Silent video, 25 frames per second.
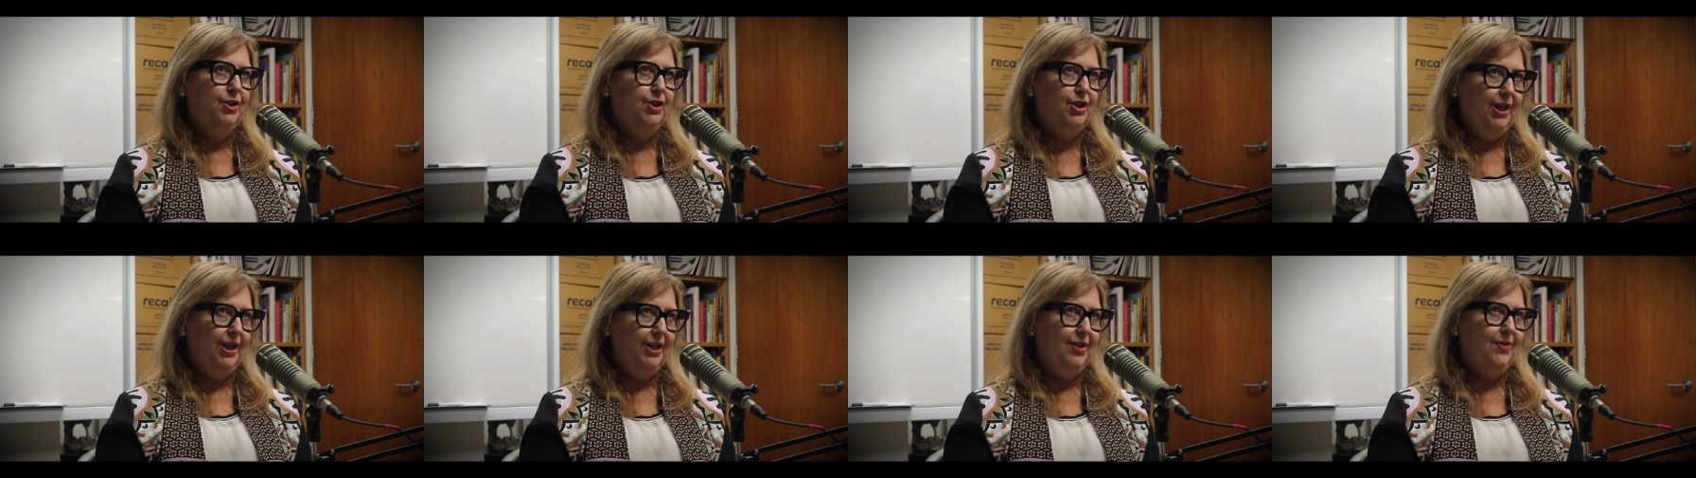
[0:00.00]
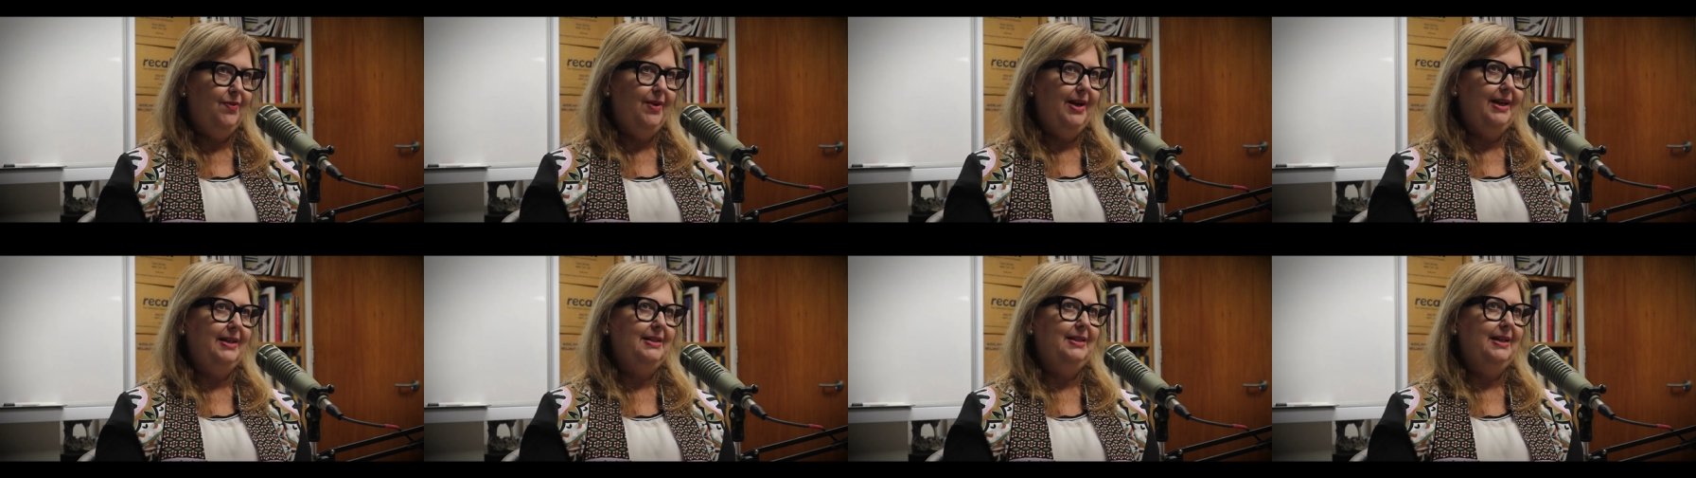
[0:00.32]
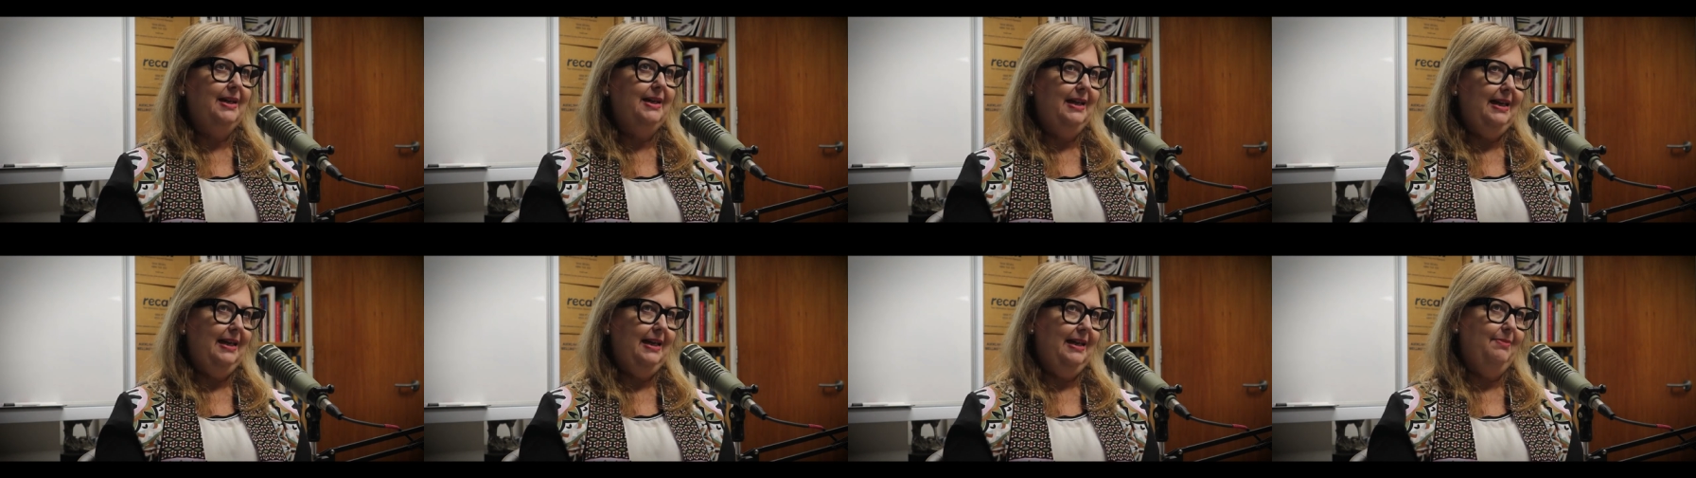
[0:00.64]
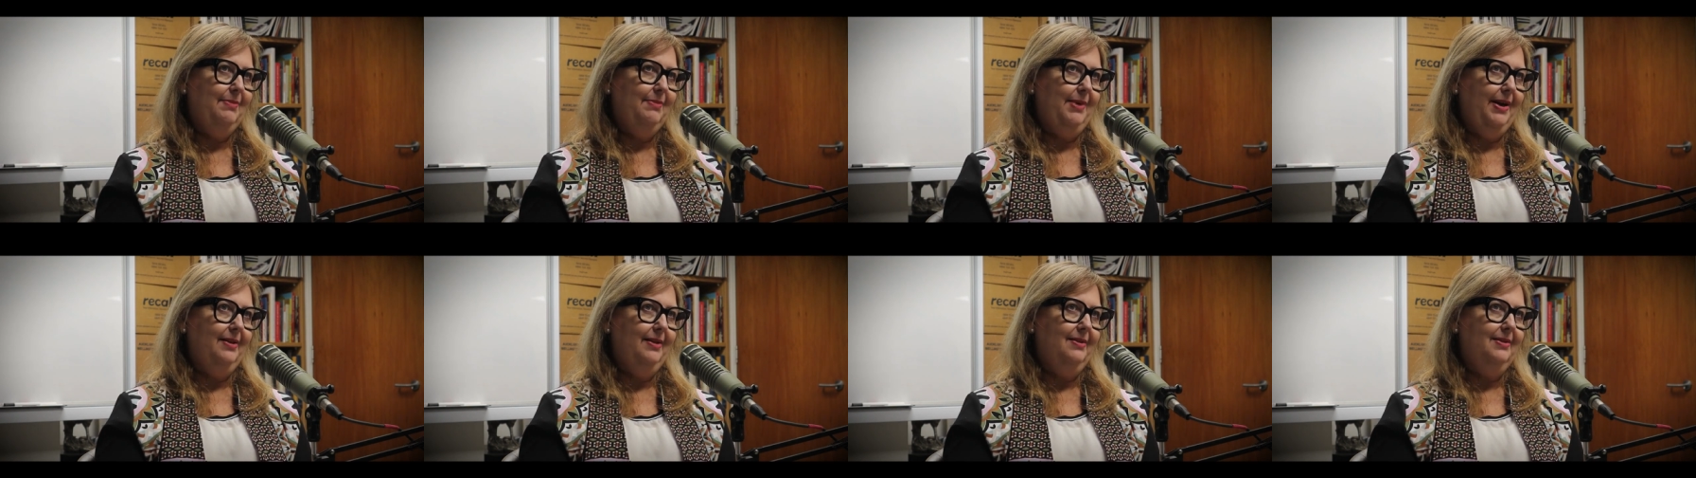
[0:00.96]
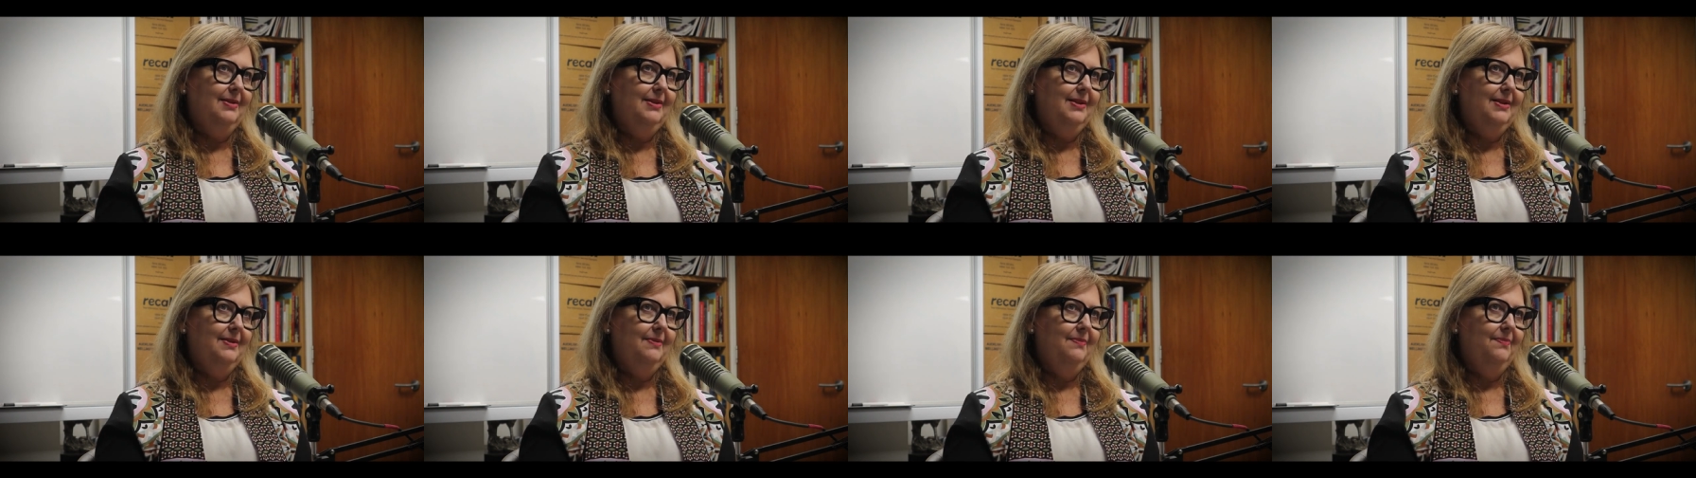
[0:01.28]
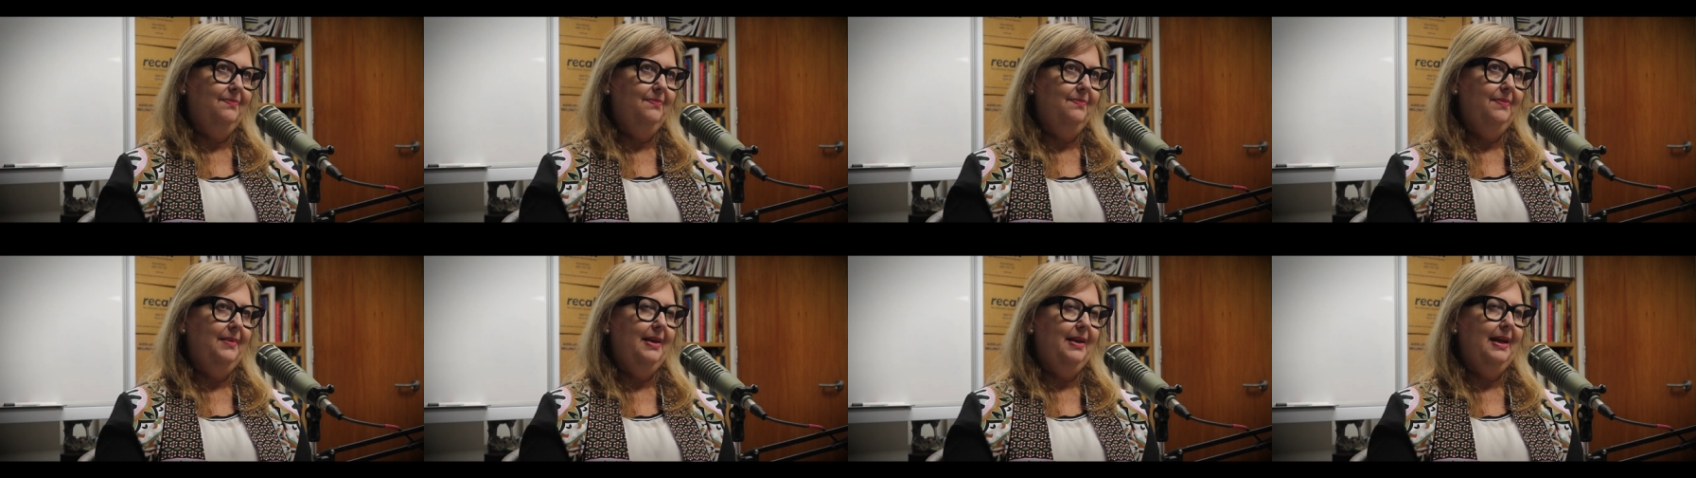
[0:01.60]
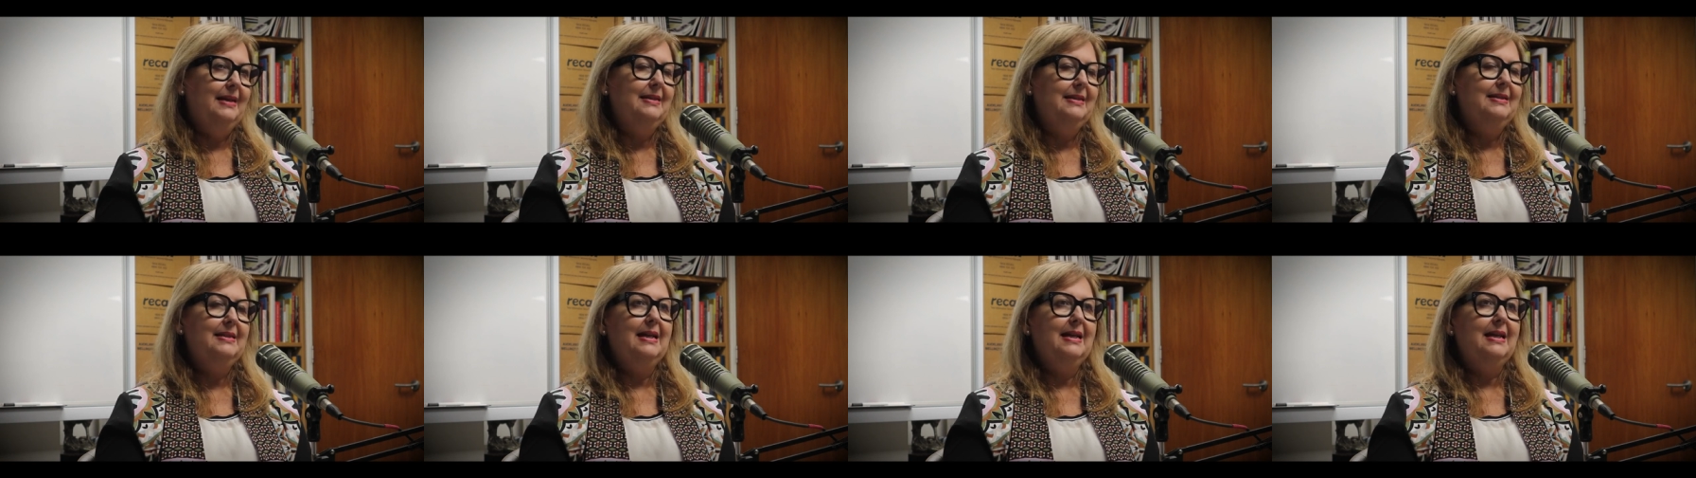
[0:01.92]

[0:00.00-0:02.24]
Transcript: generating emails and